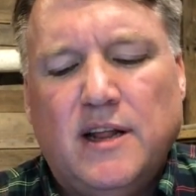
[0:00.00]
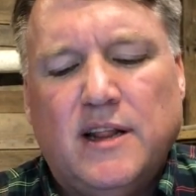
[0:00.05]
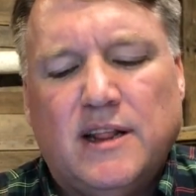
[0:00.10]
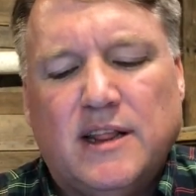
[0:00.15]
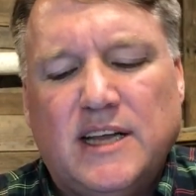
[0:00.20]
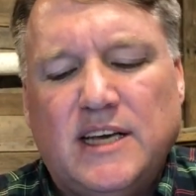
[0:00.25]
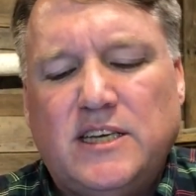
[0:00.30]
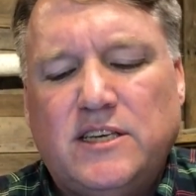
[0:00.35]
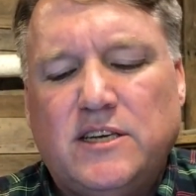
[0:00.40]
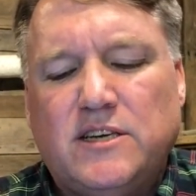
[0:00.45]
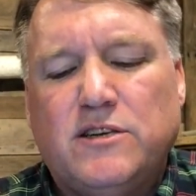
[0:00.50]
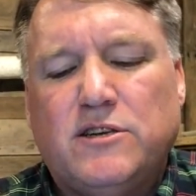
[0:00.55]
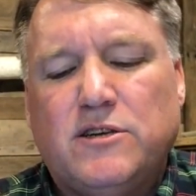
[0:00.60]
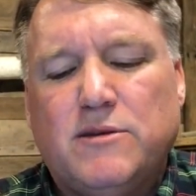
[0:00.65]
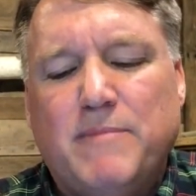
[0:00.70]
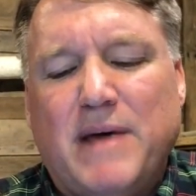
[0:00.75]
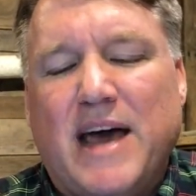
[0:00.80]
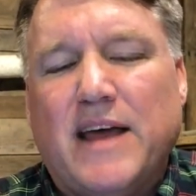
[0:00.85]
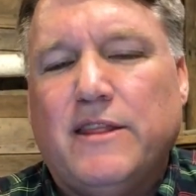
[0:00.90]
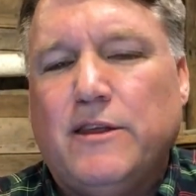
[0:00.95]
Listen
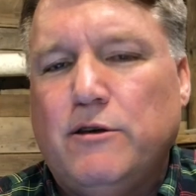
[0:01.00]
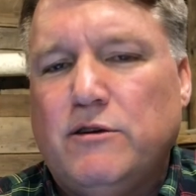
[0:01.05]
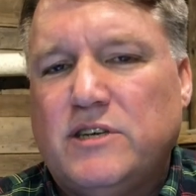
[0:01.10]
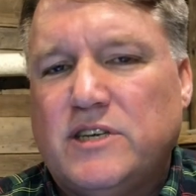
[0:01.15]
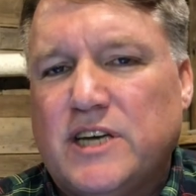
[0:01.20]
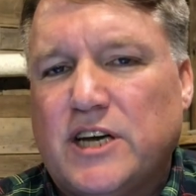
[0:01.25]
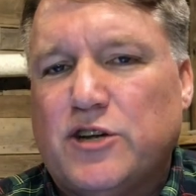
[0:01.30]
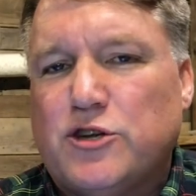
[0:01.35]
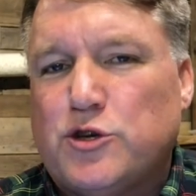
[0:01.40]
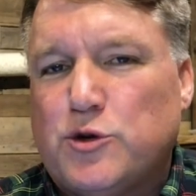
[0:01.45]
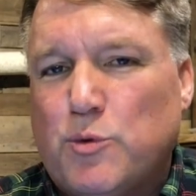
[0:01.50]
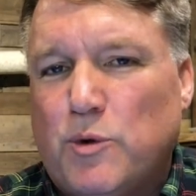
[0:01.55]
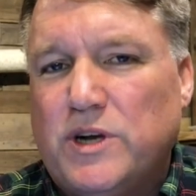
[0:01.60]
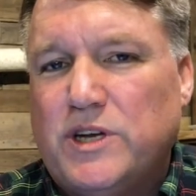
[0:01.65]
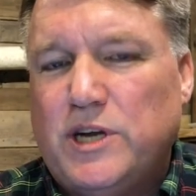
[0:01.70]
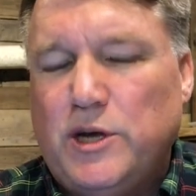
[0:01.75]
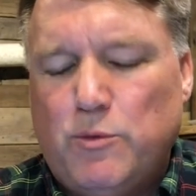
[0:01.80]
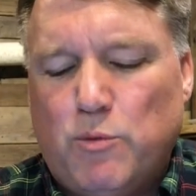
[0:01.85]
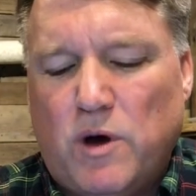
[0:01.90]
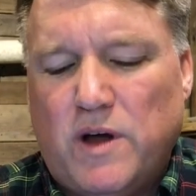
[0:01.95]
to Matthew
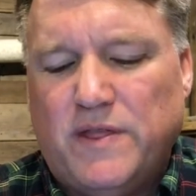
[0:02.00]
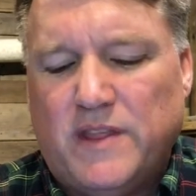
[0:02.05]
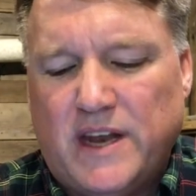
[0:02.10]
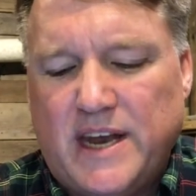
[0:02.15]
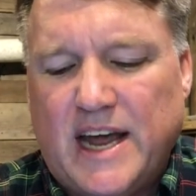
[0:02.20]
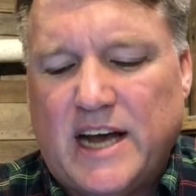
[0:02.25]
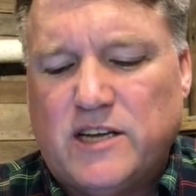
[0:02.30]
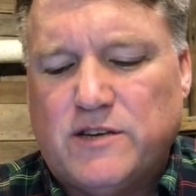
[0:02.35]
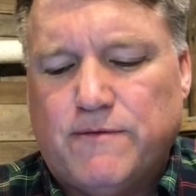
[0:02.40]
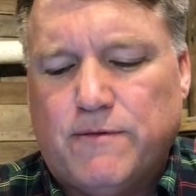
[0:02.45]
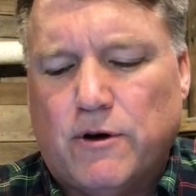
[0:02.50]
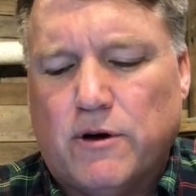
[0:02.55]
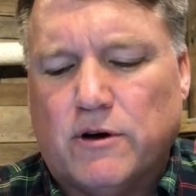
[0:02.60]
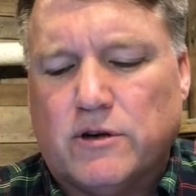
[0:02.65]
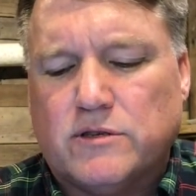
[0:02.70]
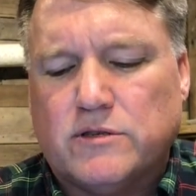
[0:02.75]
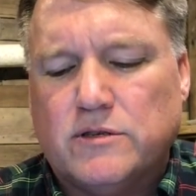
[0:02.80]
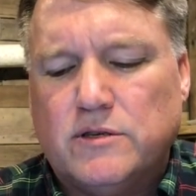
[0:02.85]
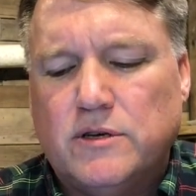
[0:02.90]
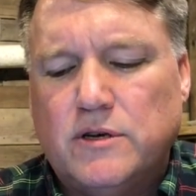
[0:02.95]
6:21, the next
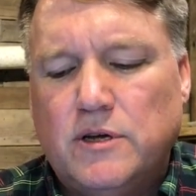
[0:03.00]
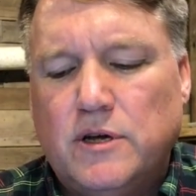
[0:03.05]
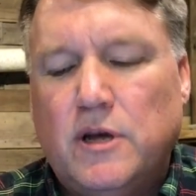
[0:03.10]
verse.